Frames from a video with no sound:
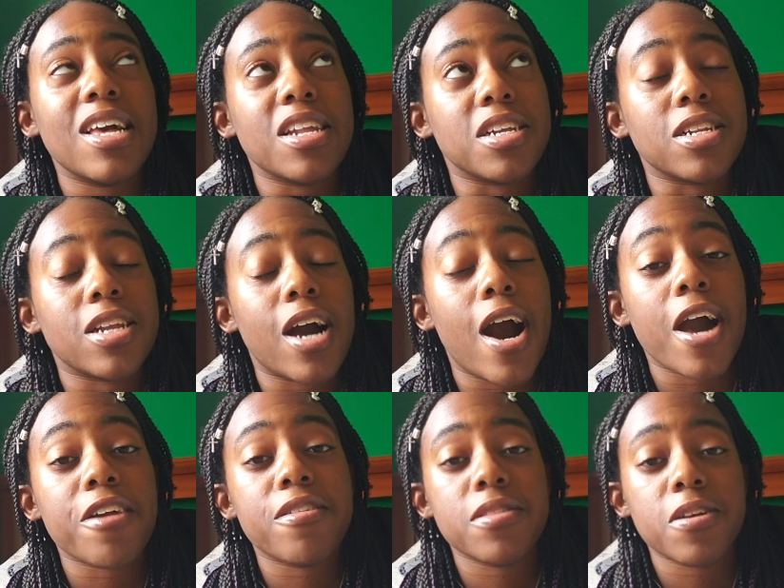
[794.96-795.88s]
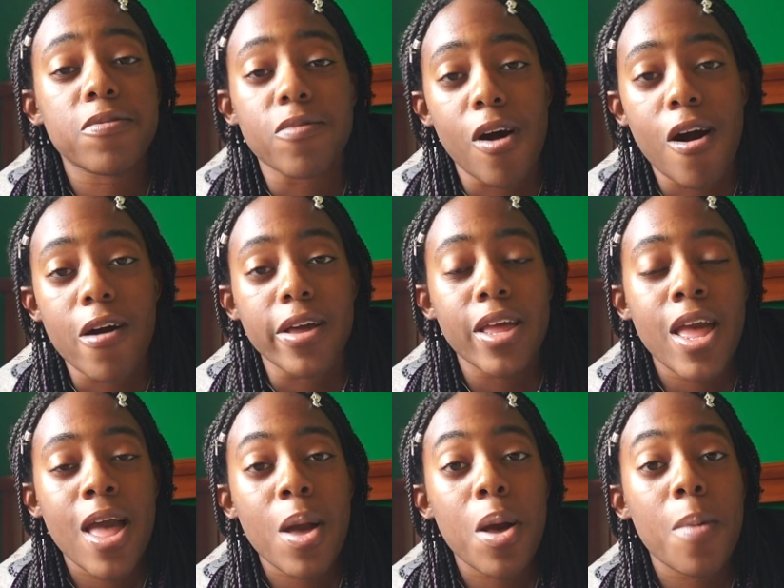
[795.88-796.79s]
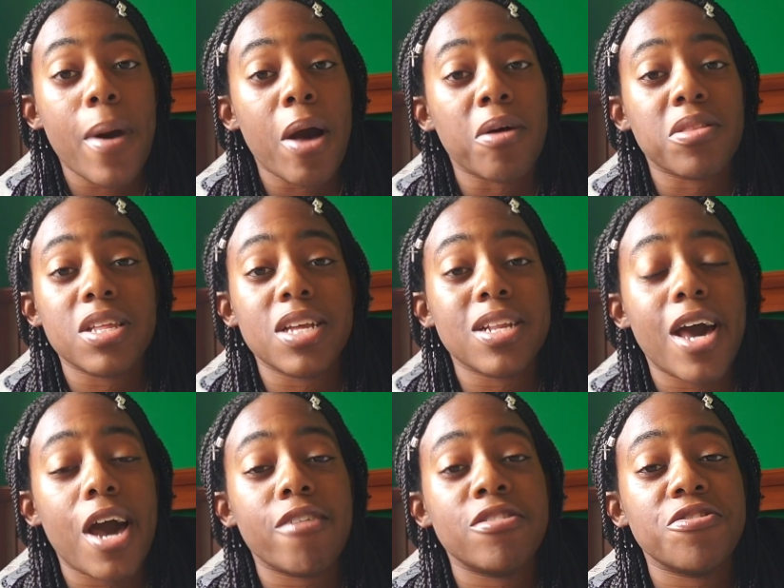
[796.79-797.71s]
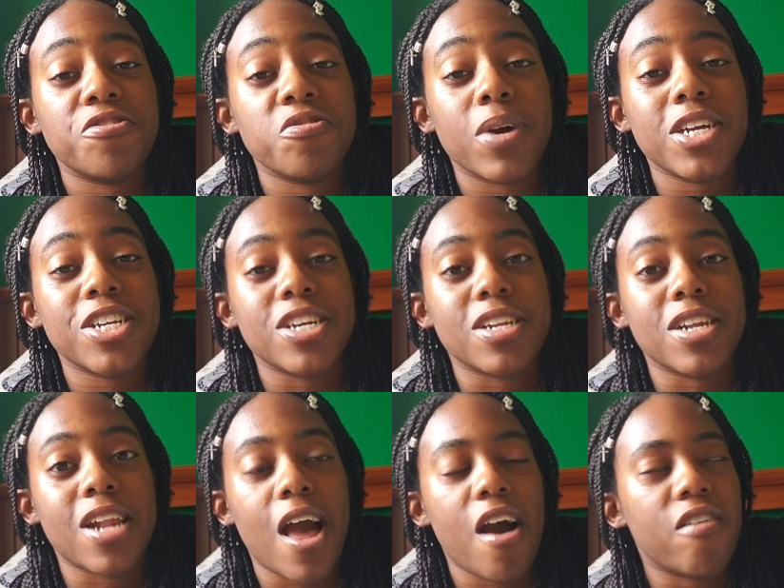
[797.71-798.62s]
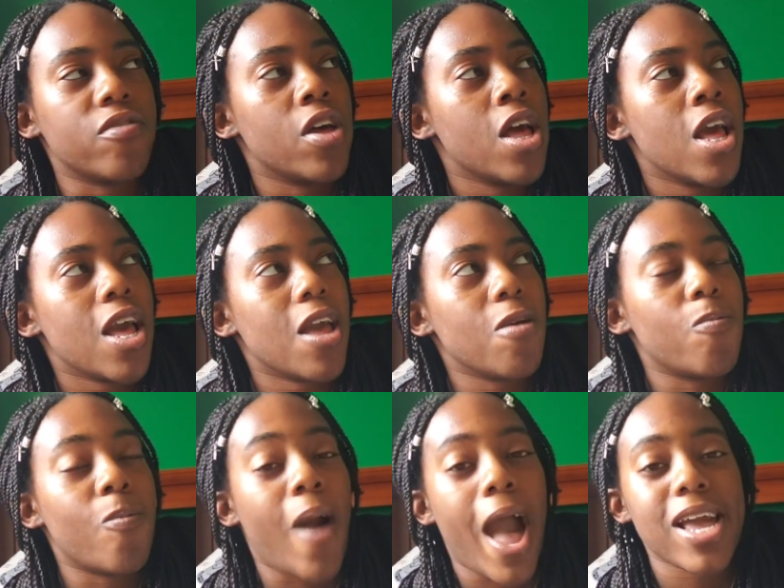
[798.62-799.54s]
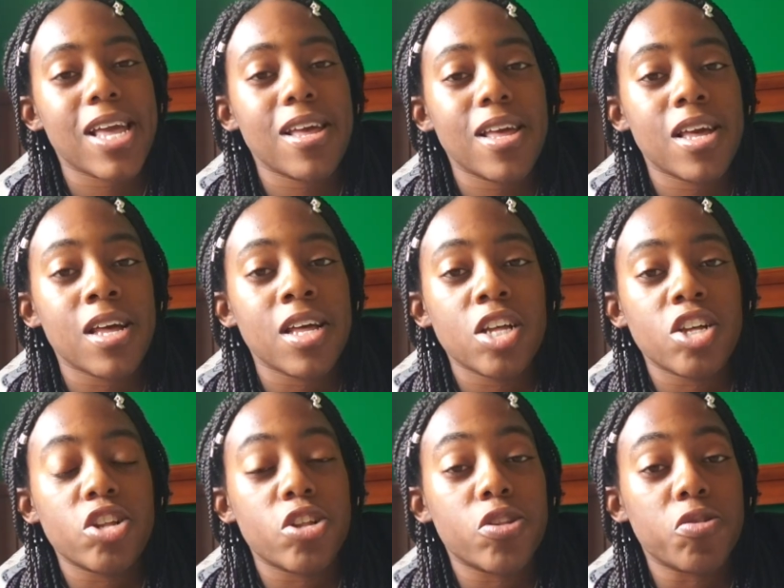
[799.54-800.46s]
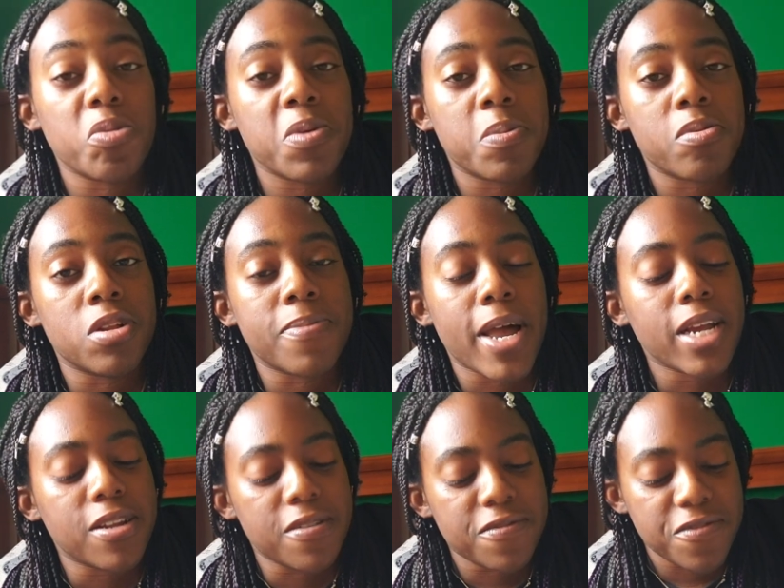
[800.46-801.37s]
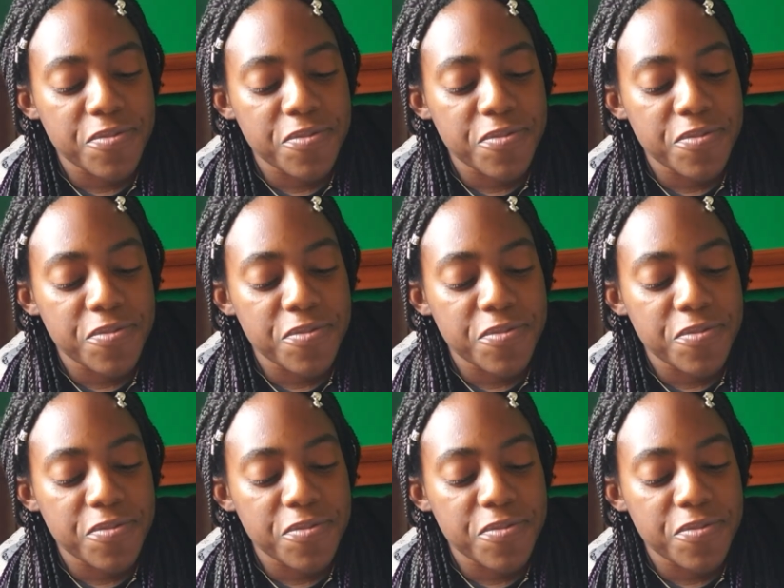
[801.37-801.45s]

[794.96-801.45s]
and entirely wrong about the entire situation and have a wacky, stupid perspective.